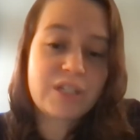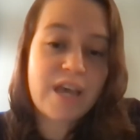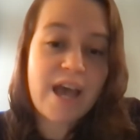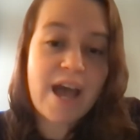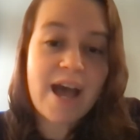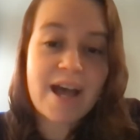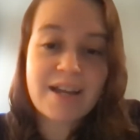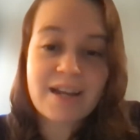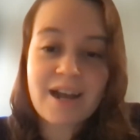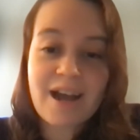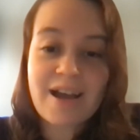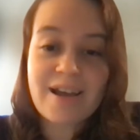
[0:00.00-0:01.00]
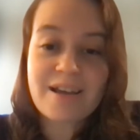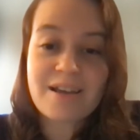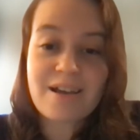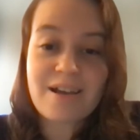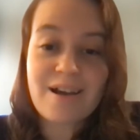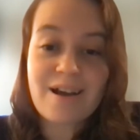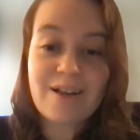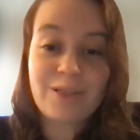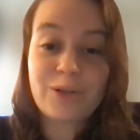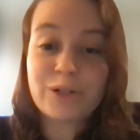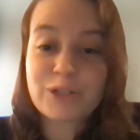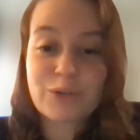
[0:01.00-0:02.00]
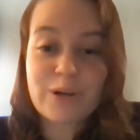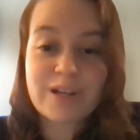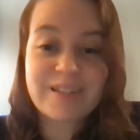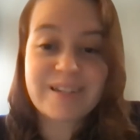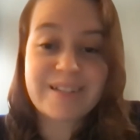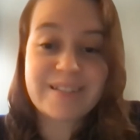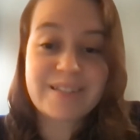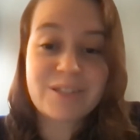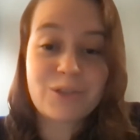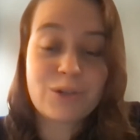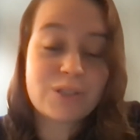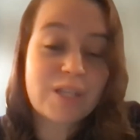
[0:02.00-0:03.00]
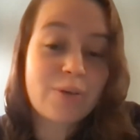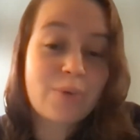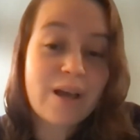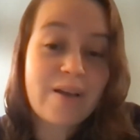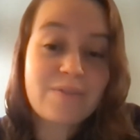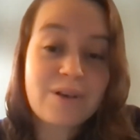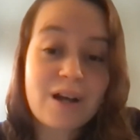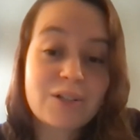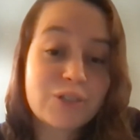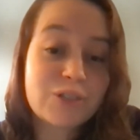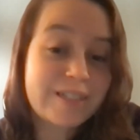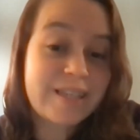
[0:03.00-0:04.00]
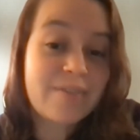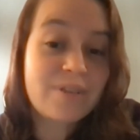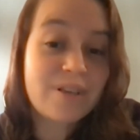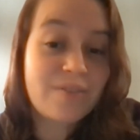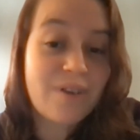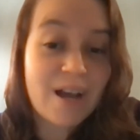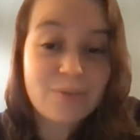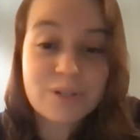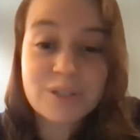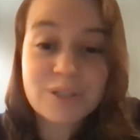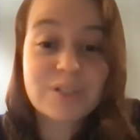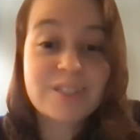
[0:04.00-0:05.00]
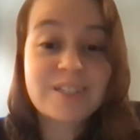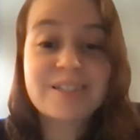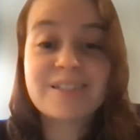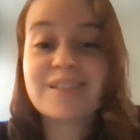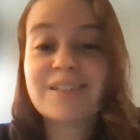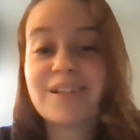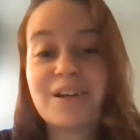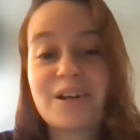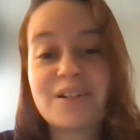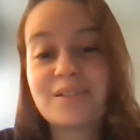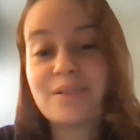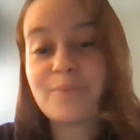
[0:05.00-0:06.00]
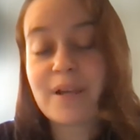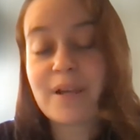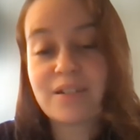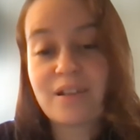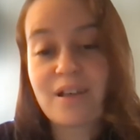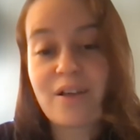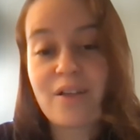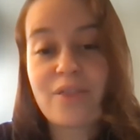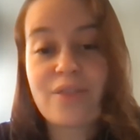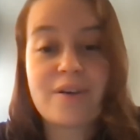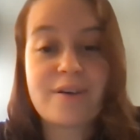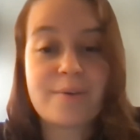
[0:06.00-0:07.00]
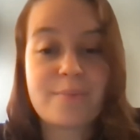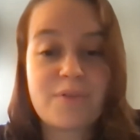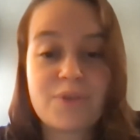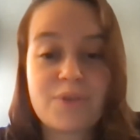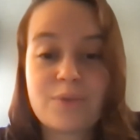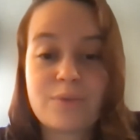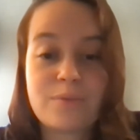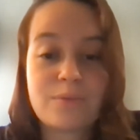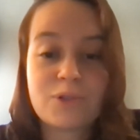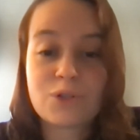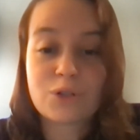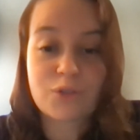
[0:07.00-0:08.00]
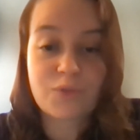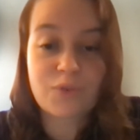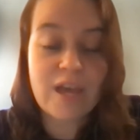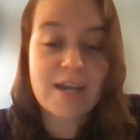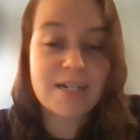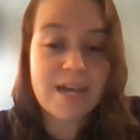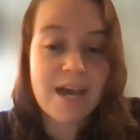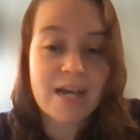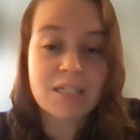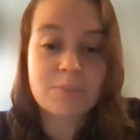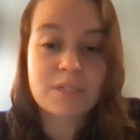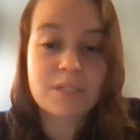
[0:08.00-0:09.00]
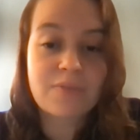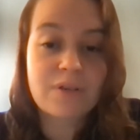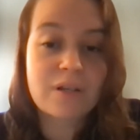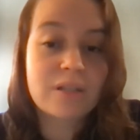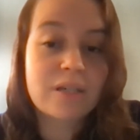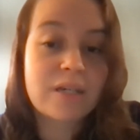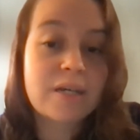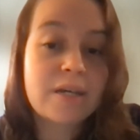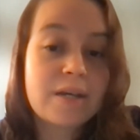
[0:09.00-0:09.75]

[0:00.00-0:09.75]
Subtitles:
to add, I looked quickly, it looks like we have 175 resources on mental health, if you search for that tag specifically.